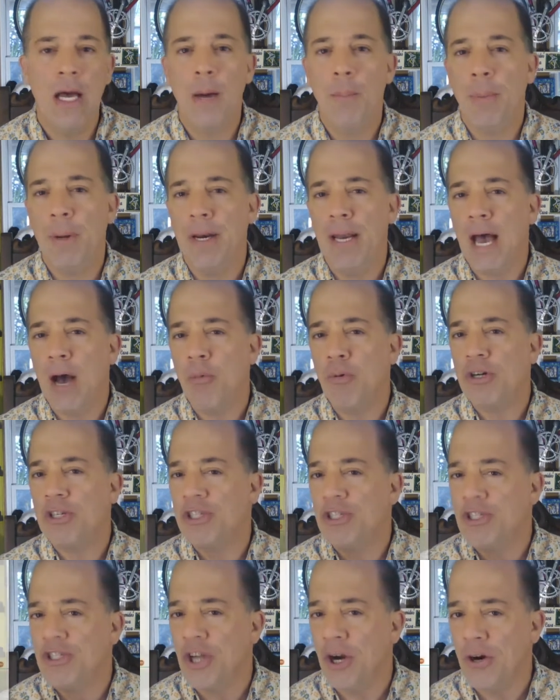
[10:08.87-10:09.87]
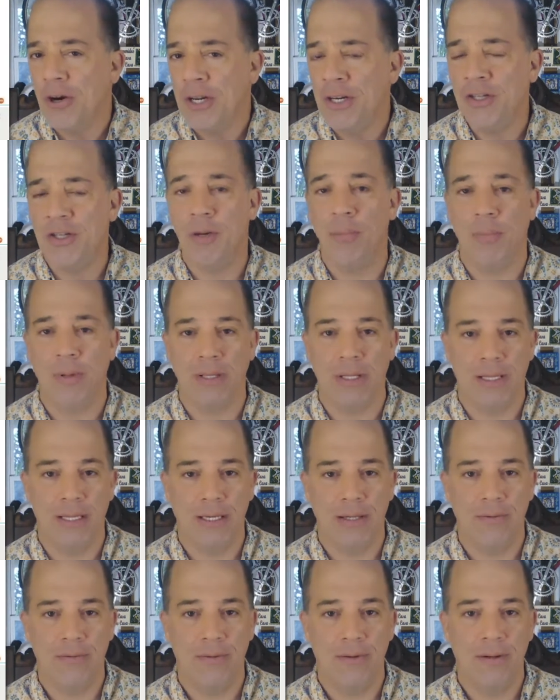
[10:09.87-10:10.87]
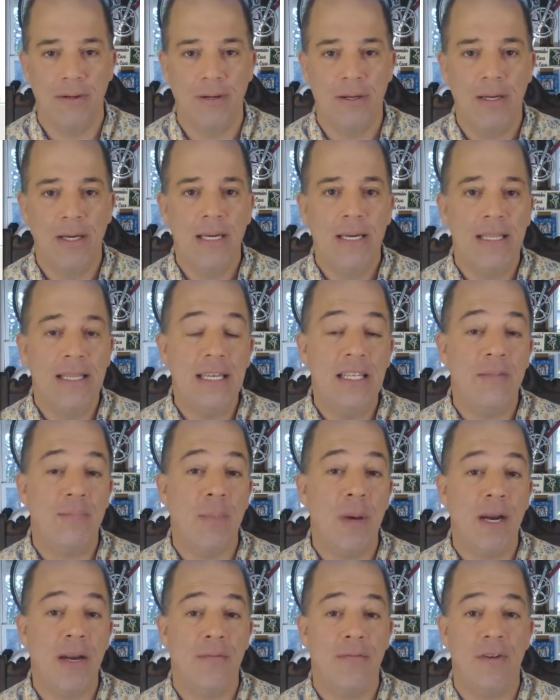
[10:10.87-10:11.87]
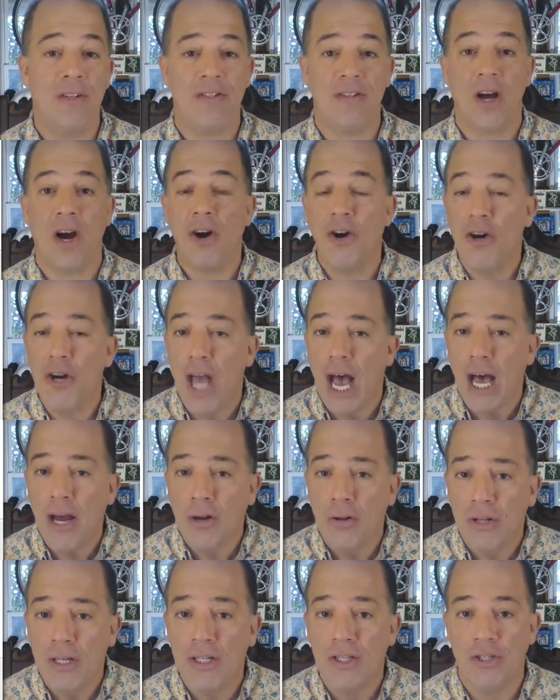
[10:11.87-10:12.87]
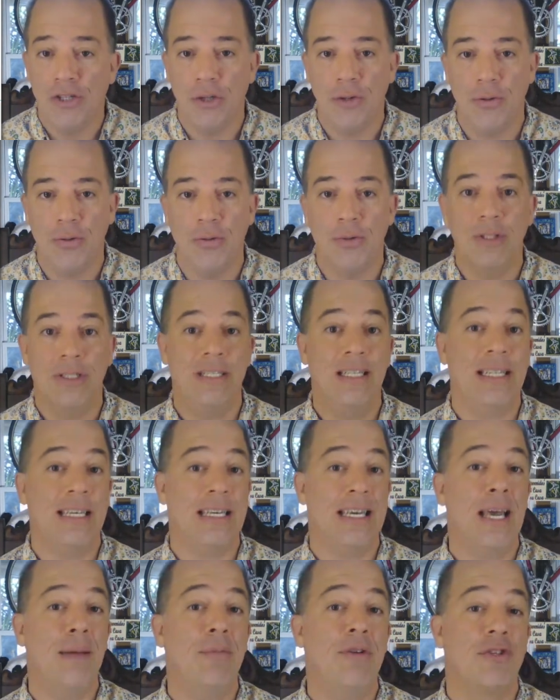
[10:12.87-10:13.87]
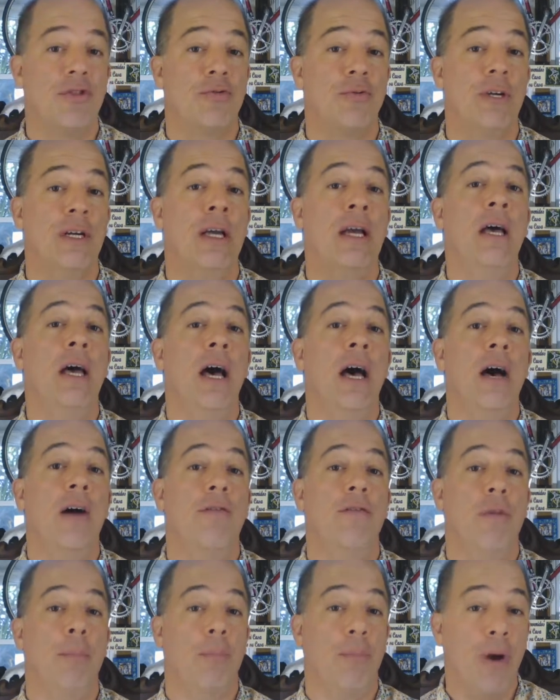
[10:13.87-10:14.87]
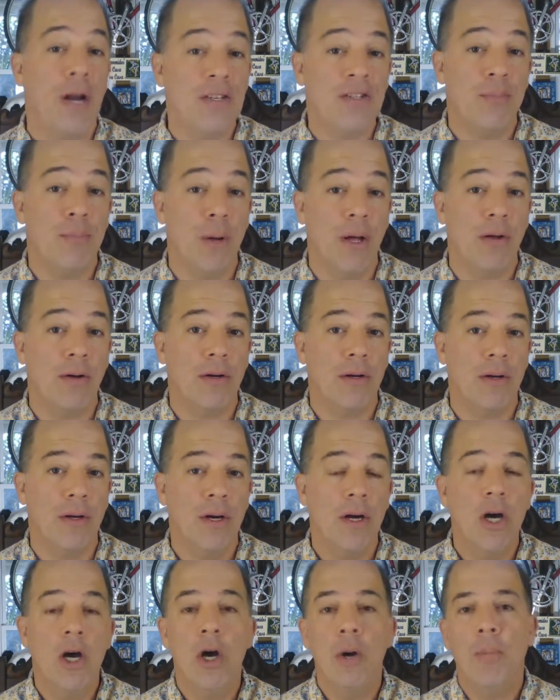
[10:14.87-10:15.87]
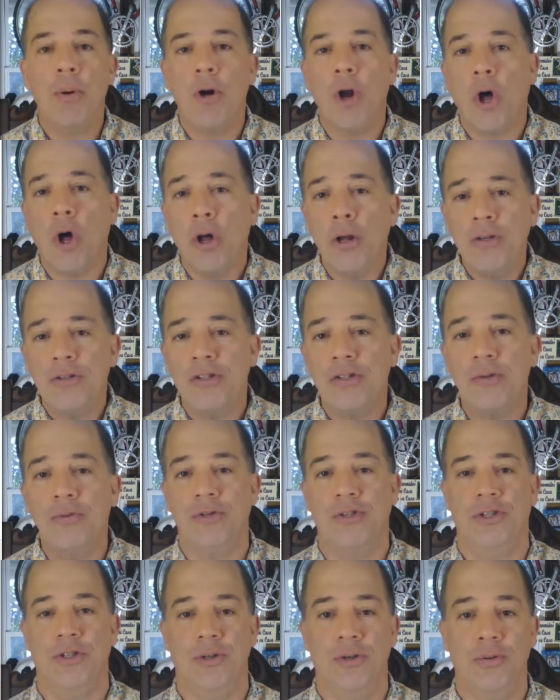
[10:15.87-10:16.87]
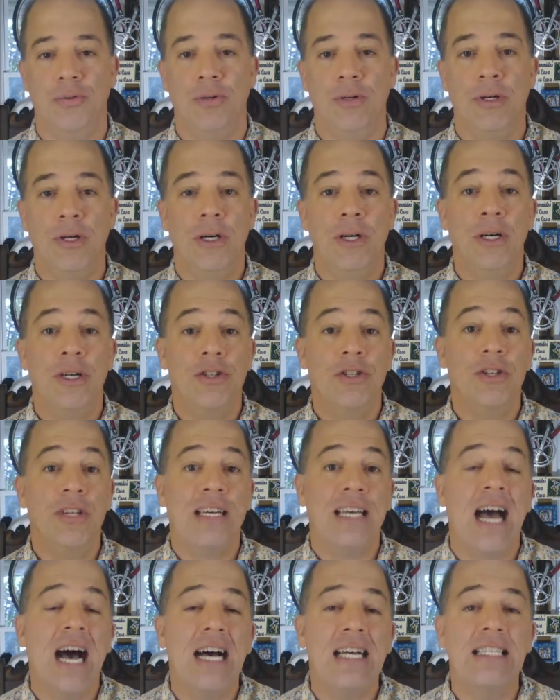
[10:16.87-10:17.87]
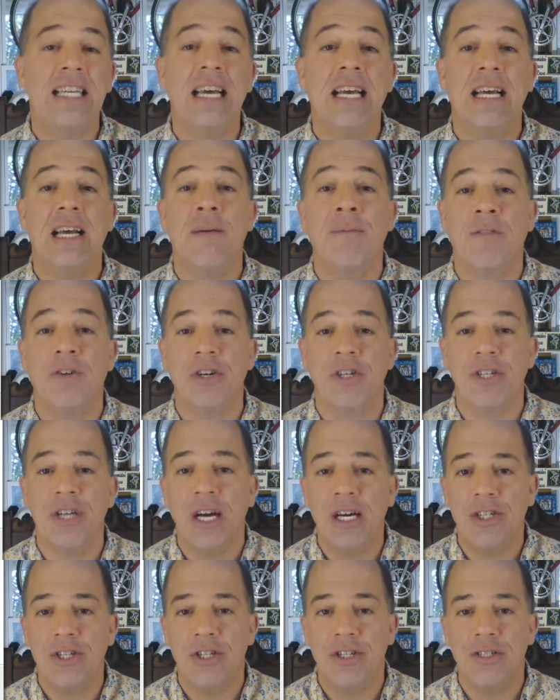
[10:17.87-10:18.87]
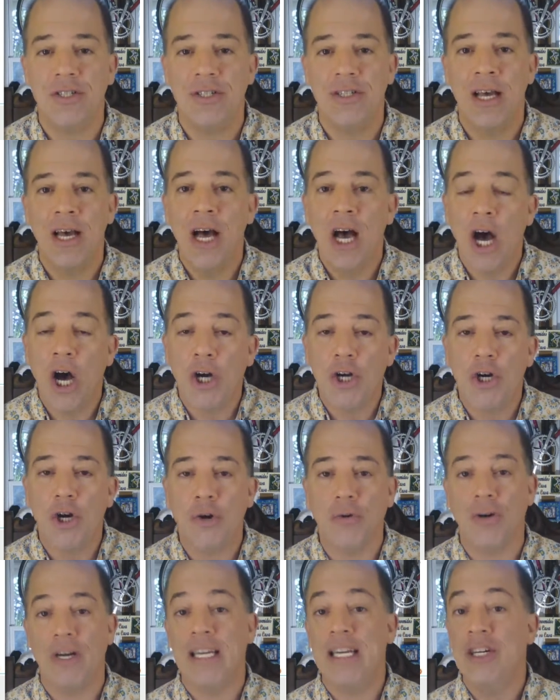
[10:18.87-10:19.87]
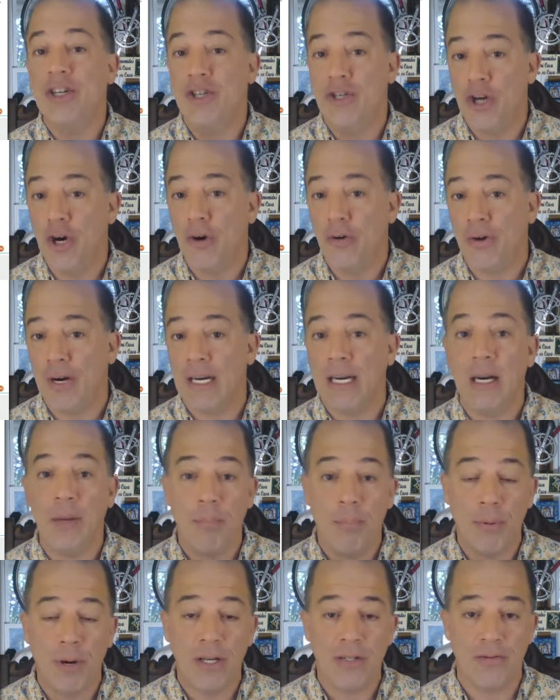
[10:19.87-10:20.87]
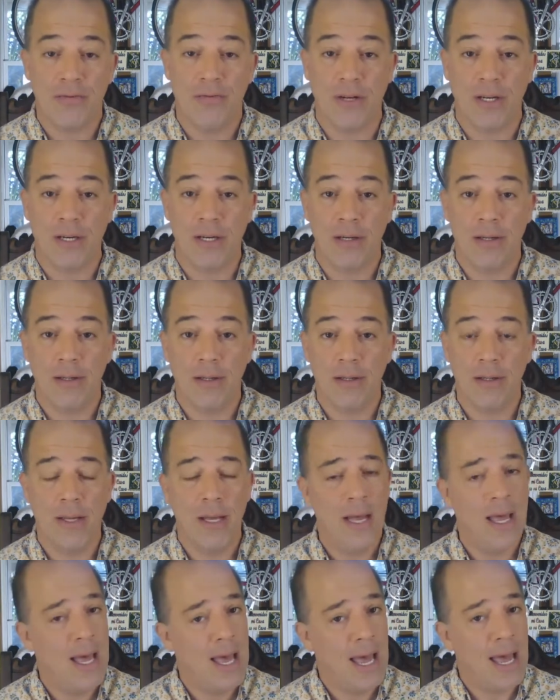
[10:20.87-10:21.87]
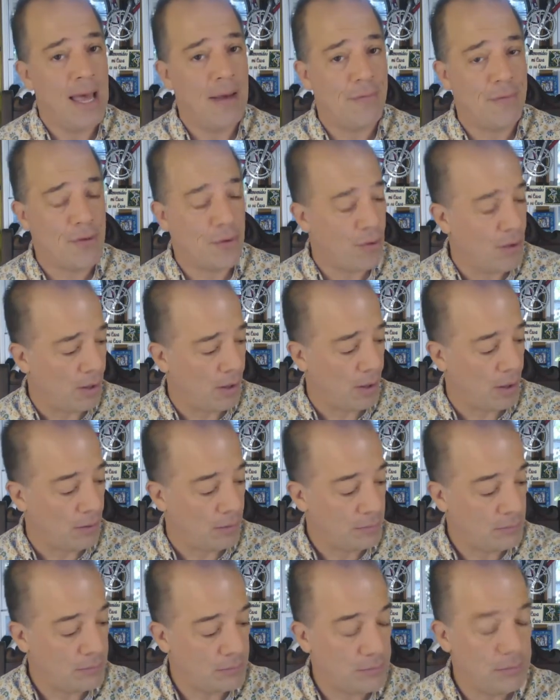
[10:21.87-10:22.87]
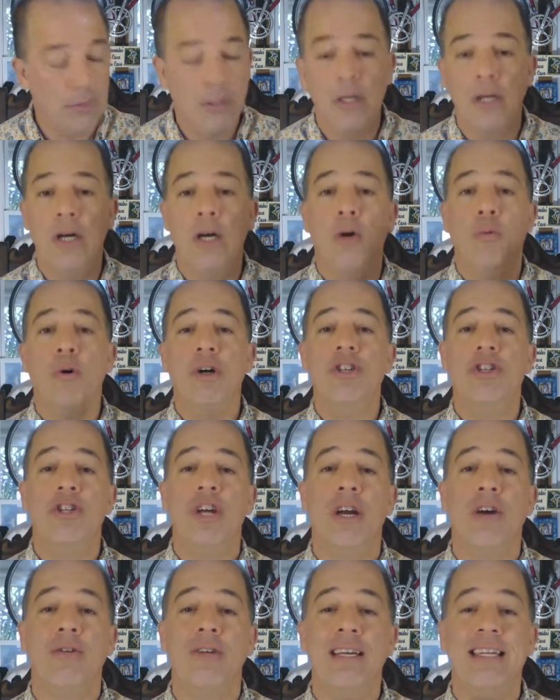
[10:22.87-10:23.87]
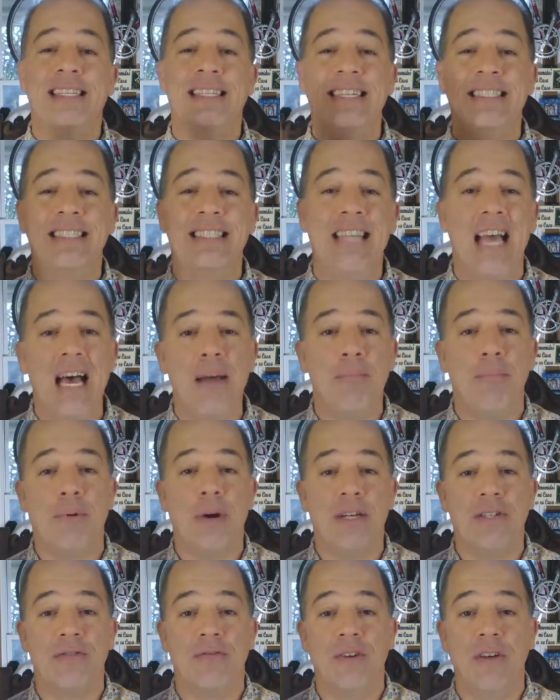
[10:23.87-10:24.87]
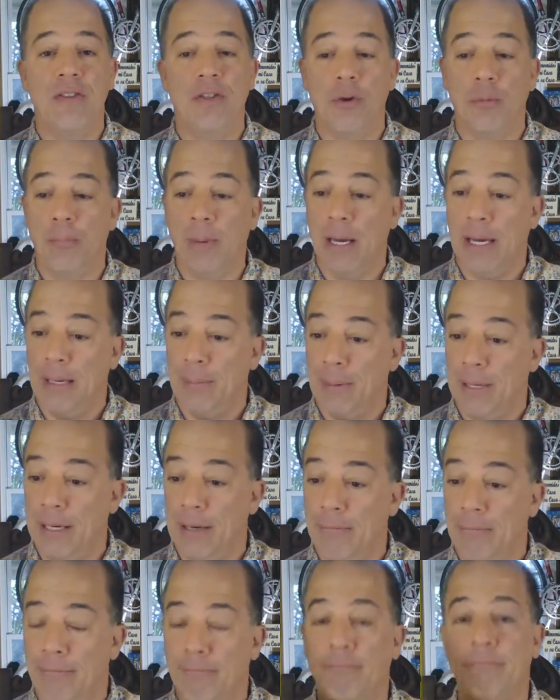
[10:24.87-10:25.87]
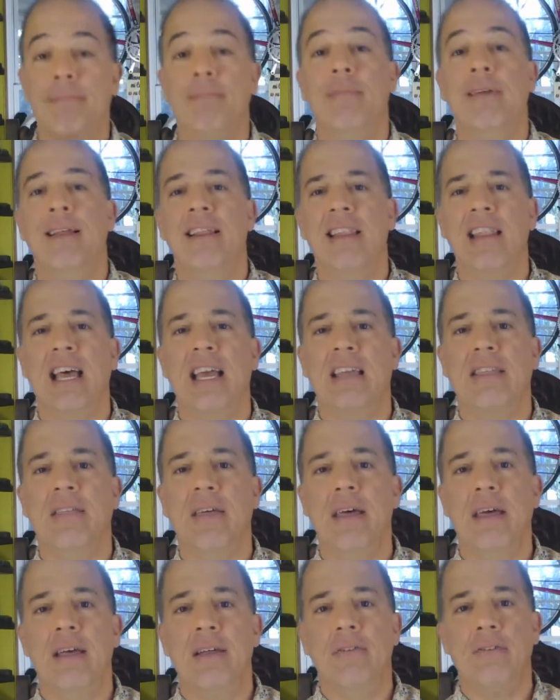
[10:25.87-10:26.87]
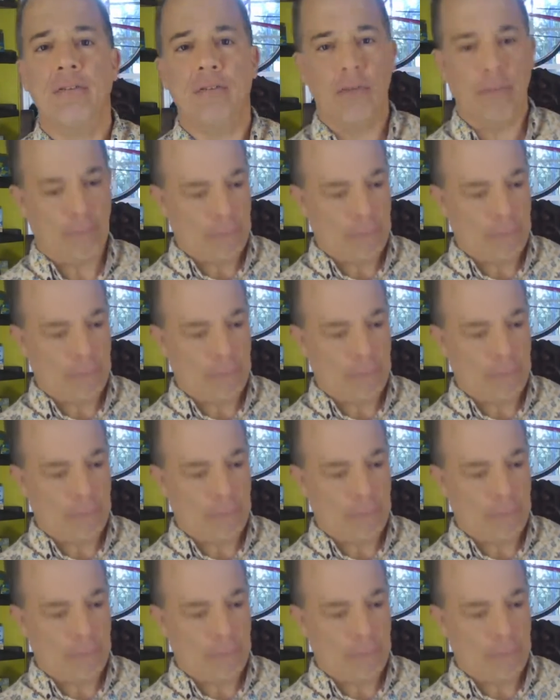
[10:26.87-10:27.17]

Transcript: But now we're starting to believe these benefits are not only due to the chemistry of the breast milk, but also due to the contact comfort touches occurring during breastfeeding. After all, one generally does not breastfeed their baby like this.